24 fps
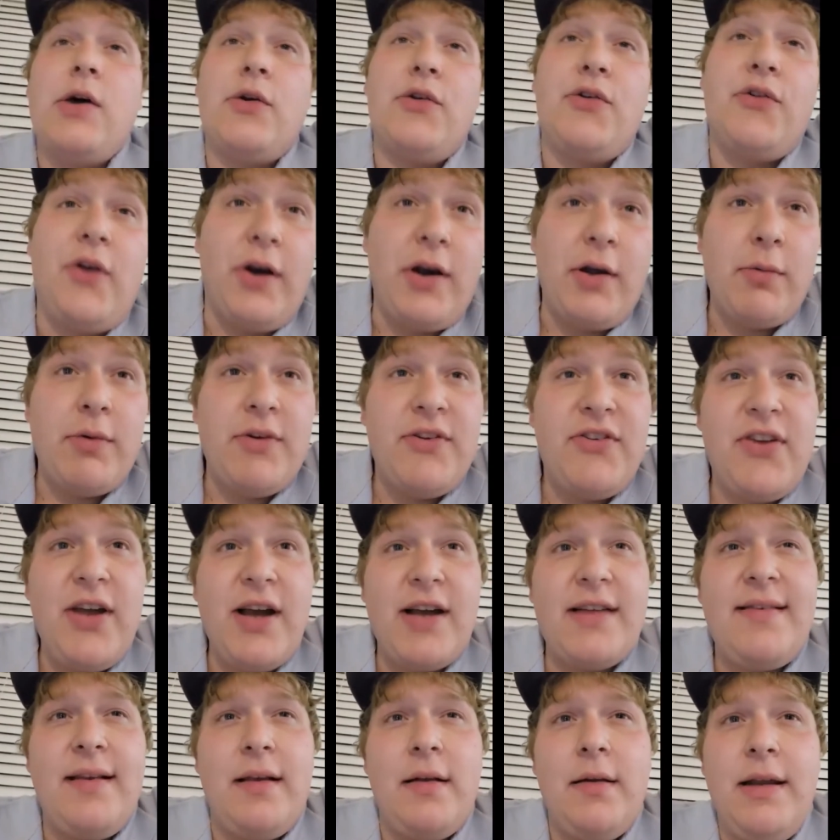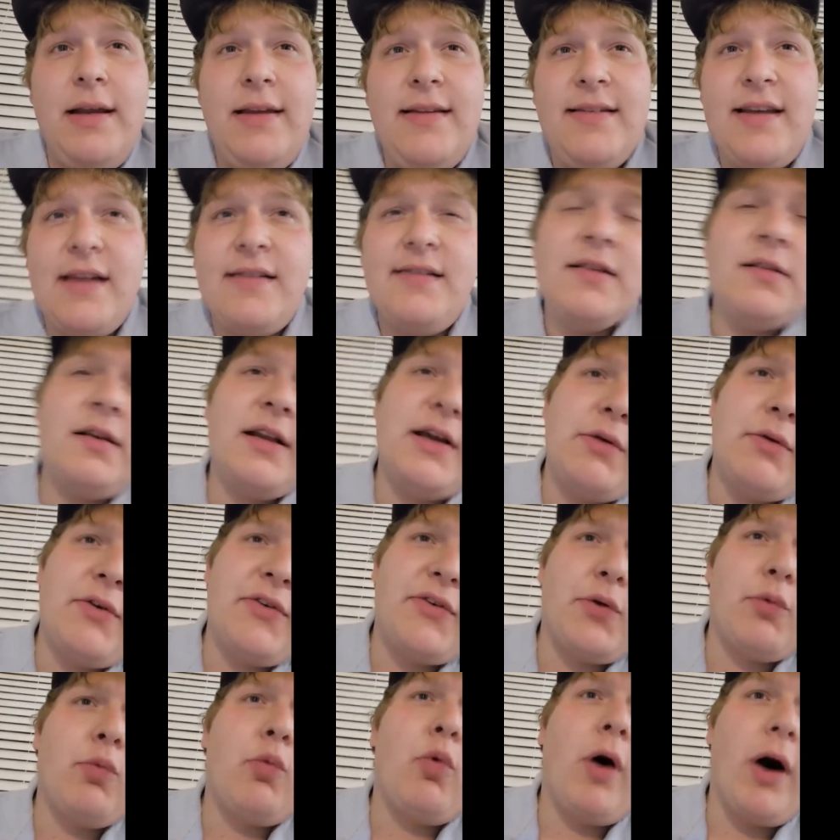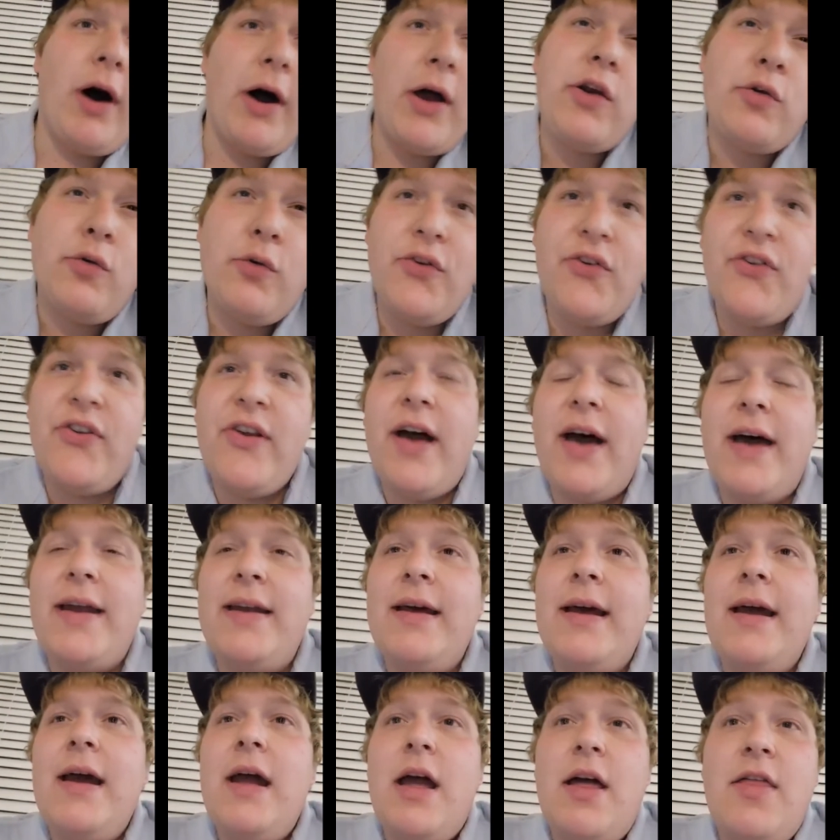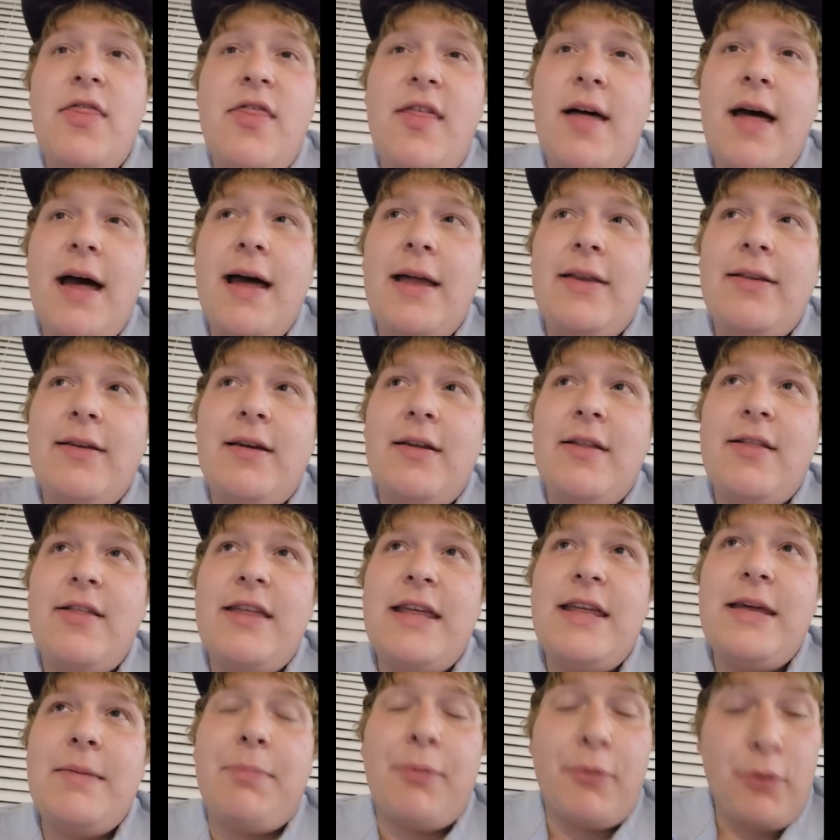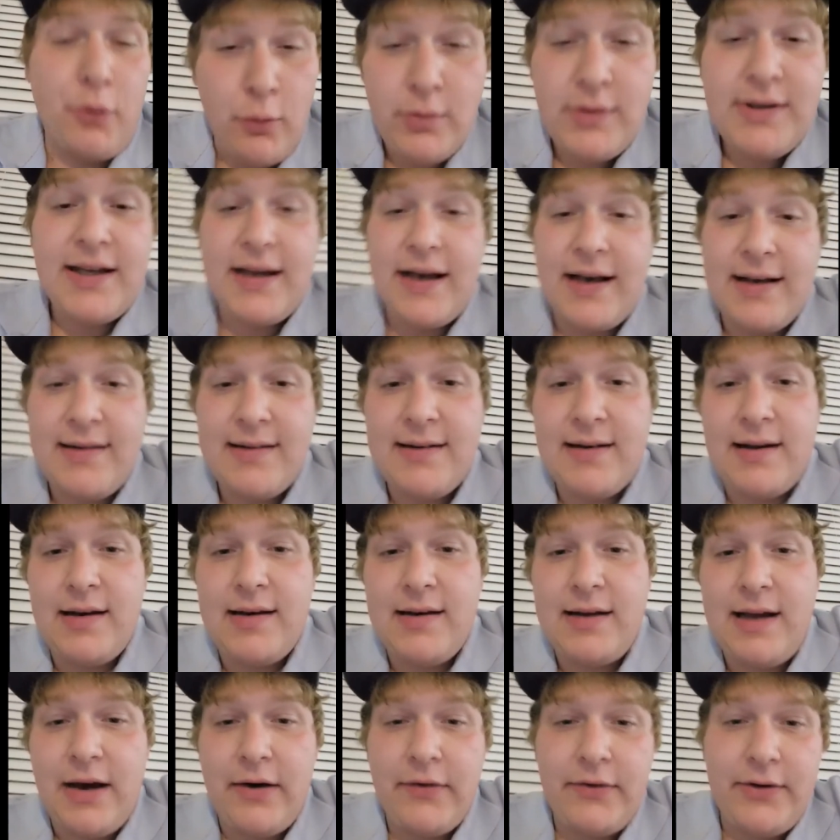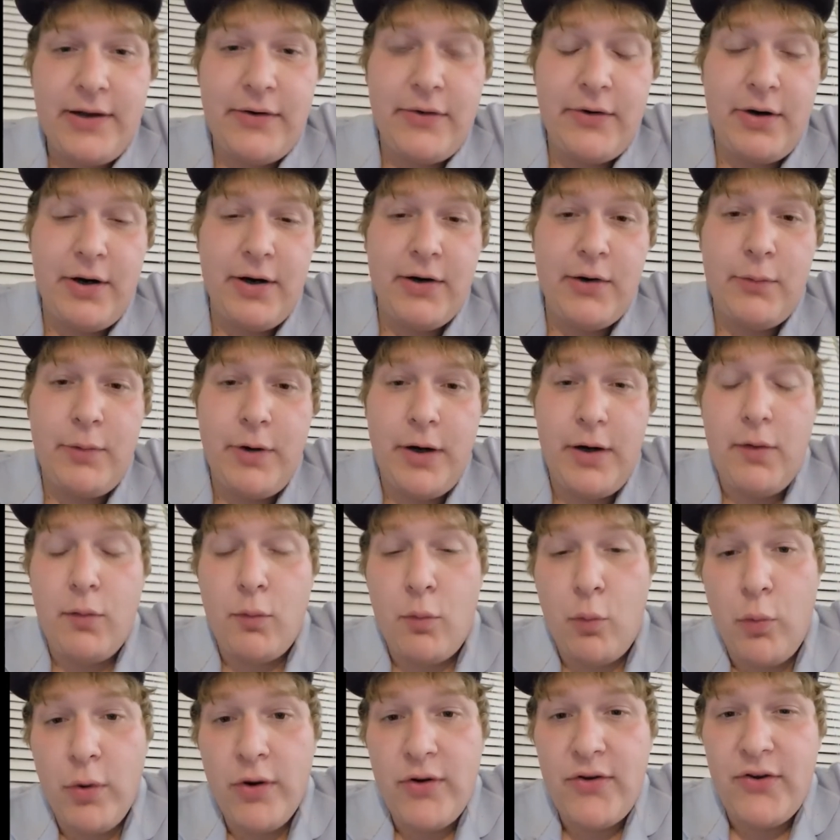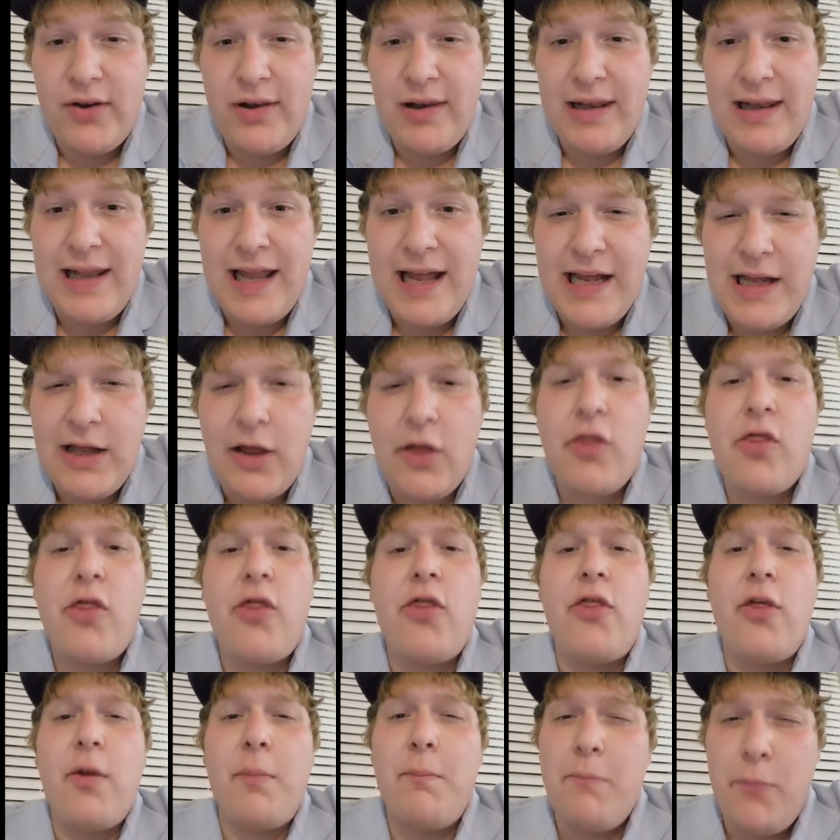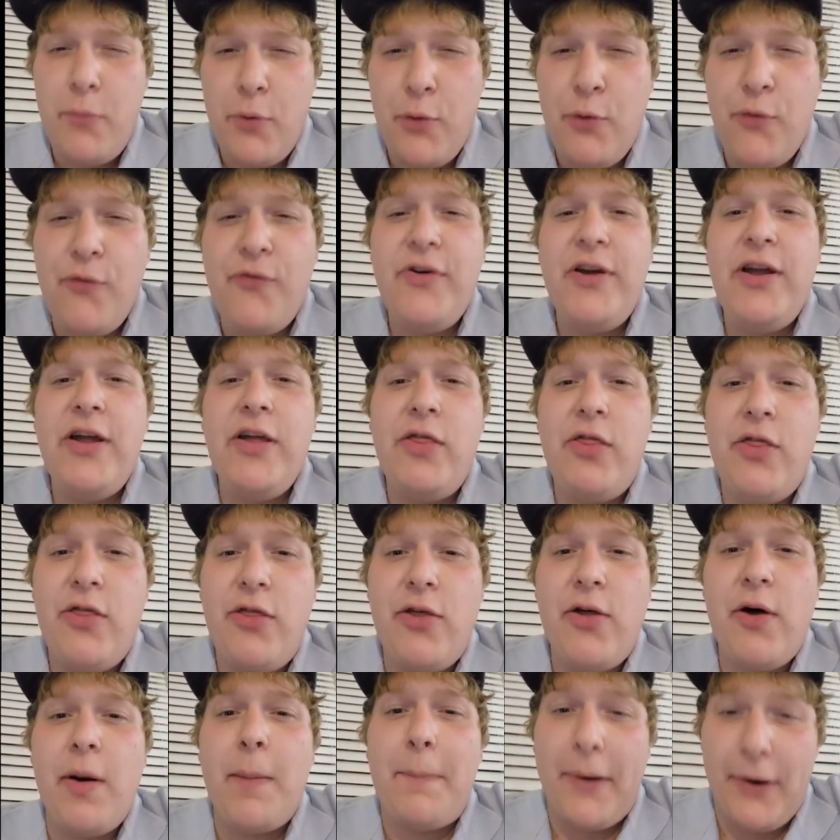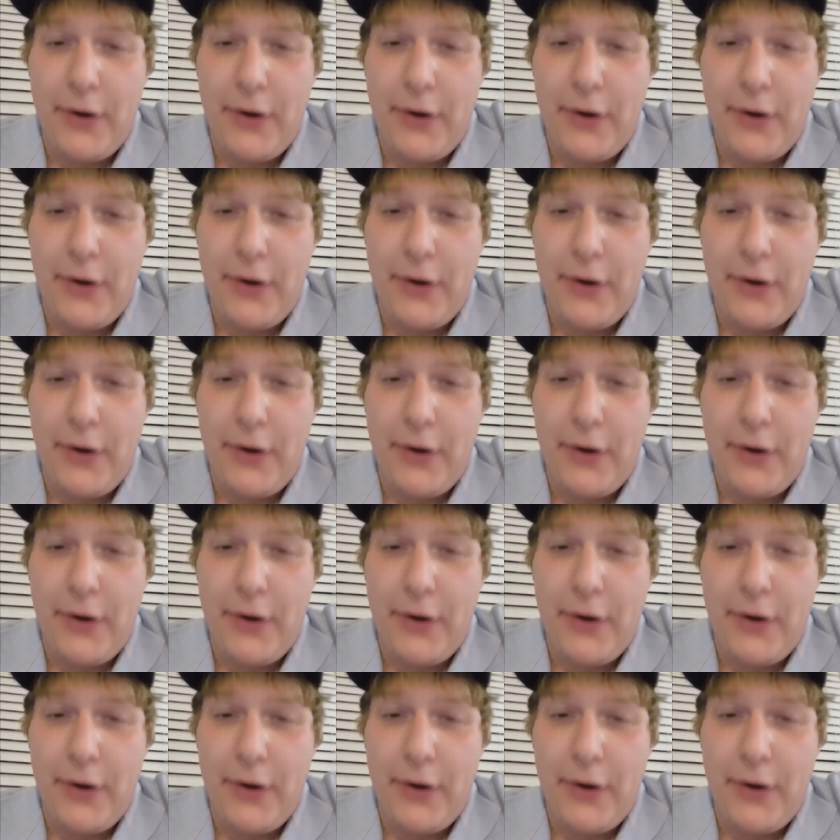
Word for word: Now, starting with Zexi Li. Zexi Li was the one who said that the protest in downtown Ottawa was like the movie The